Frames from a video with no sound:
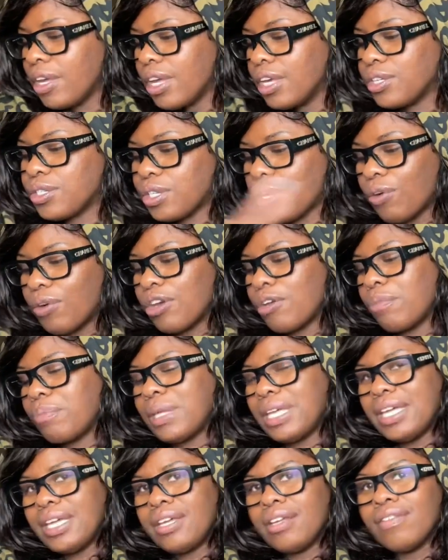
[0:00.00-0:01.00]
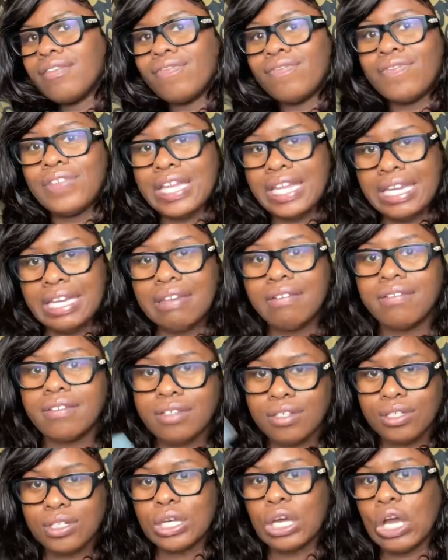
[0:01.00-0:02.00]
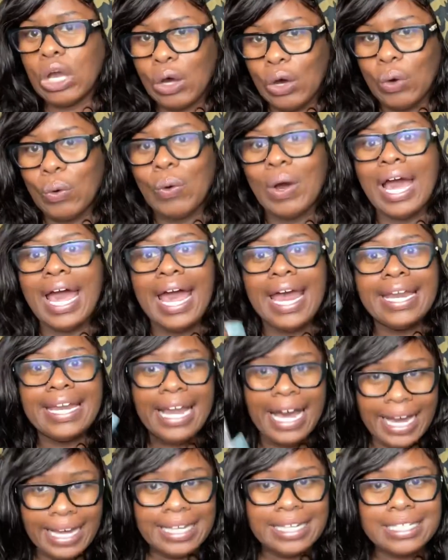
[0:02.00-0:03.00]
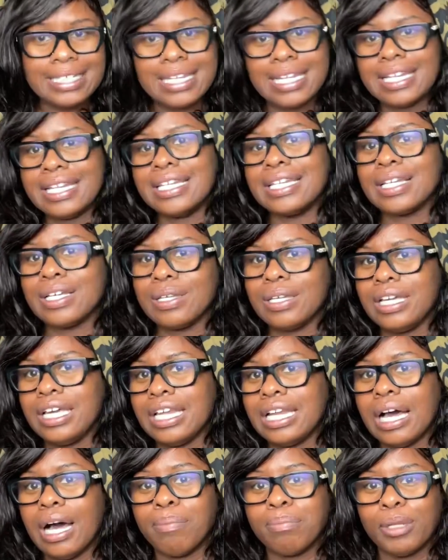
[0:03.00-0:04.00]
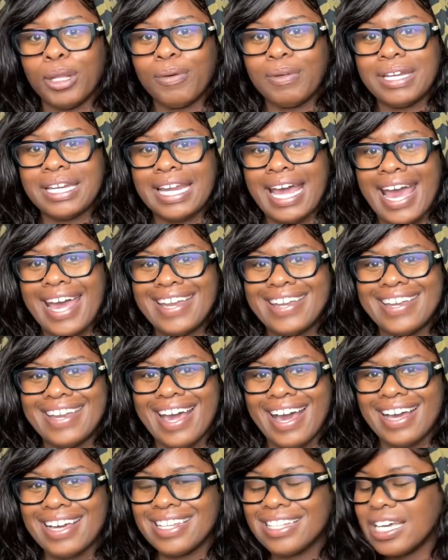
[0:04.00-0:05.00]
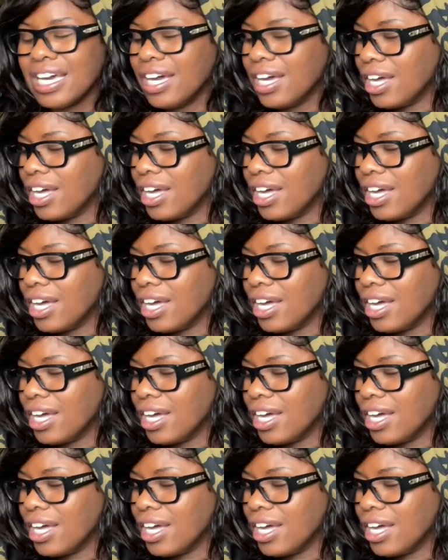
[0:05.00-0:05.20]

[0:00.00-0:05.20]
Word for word: So it'll be fit to go at night and get uploaded at night.